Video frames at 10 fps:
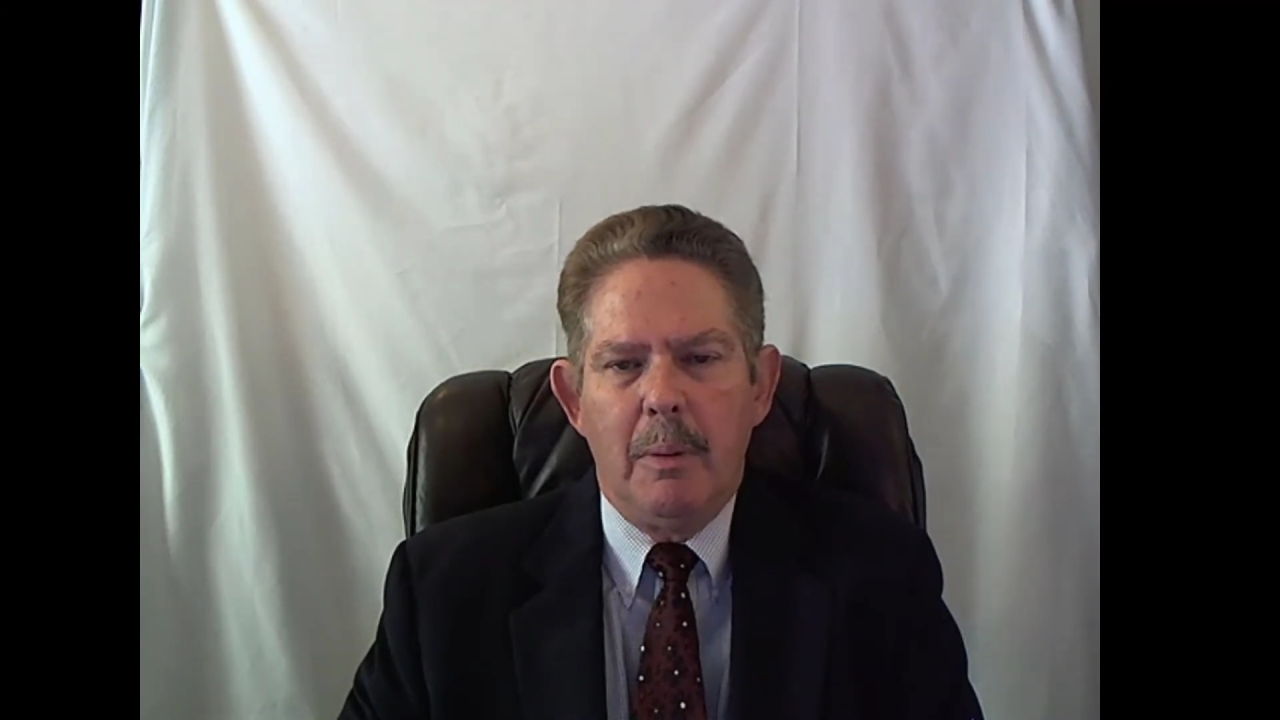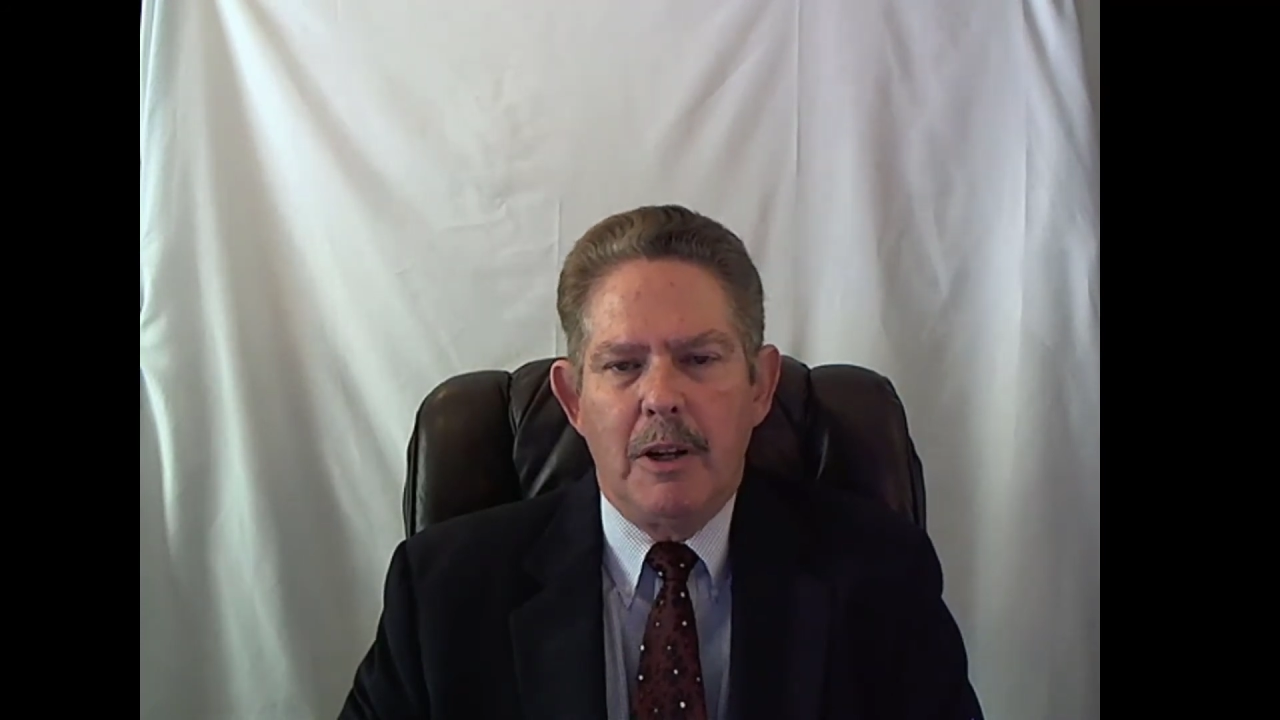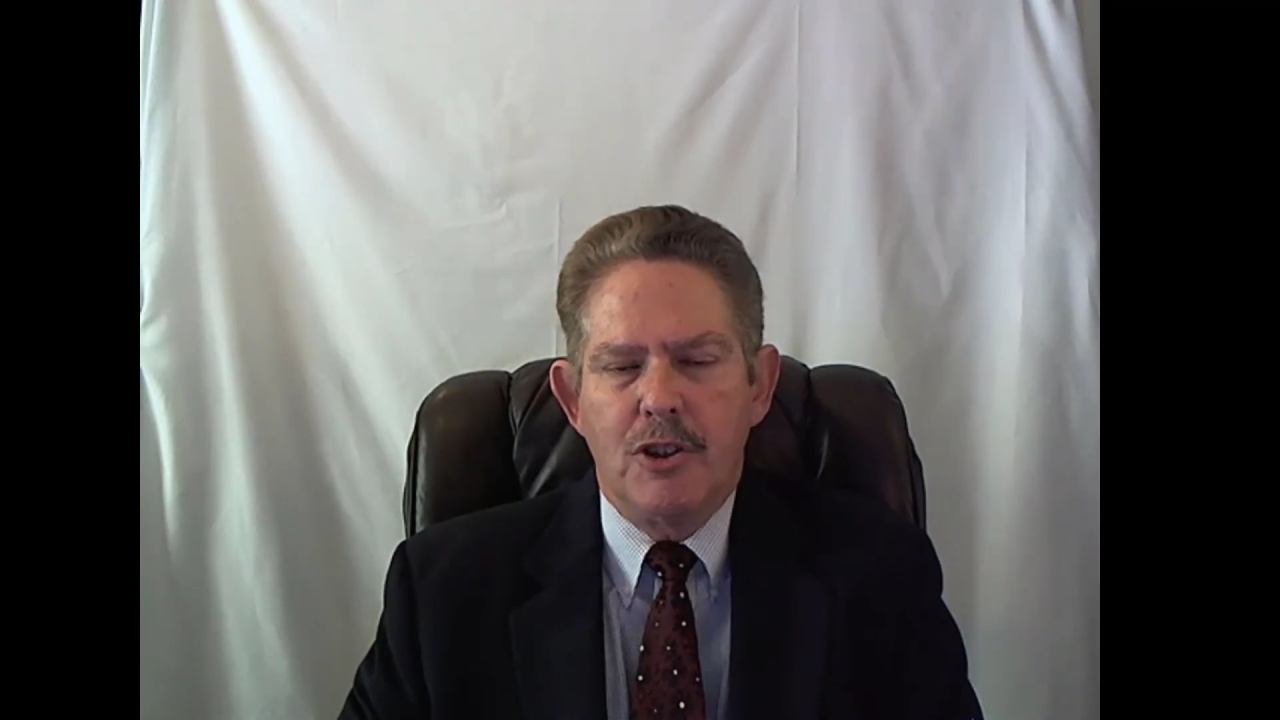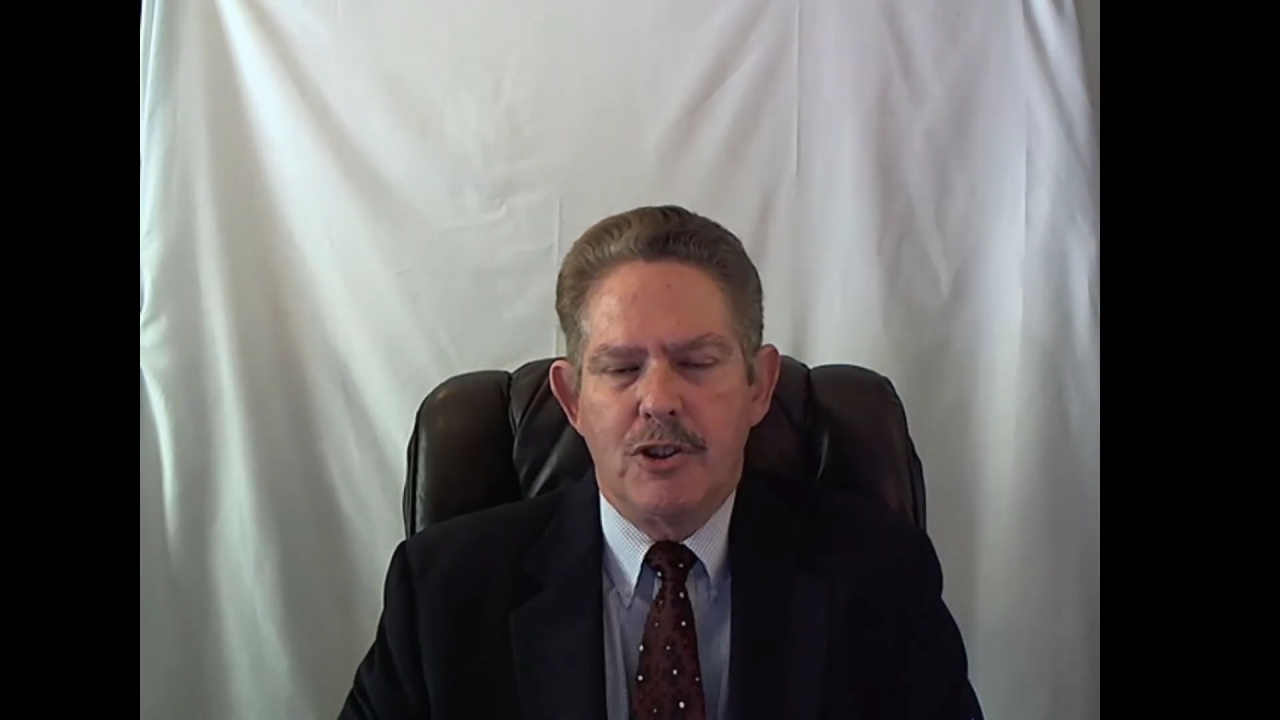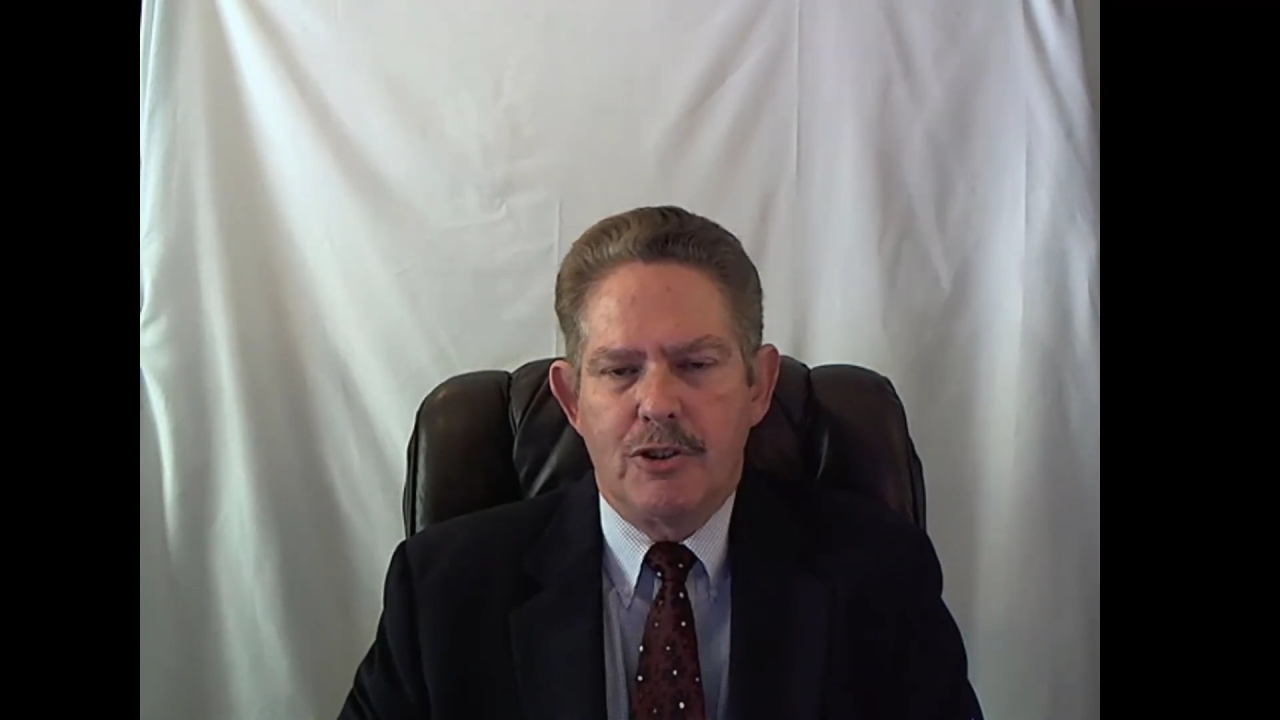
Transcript: about your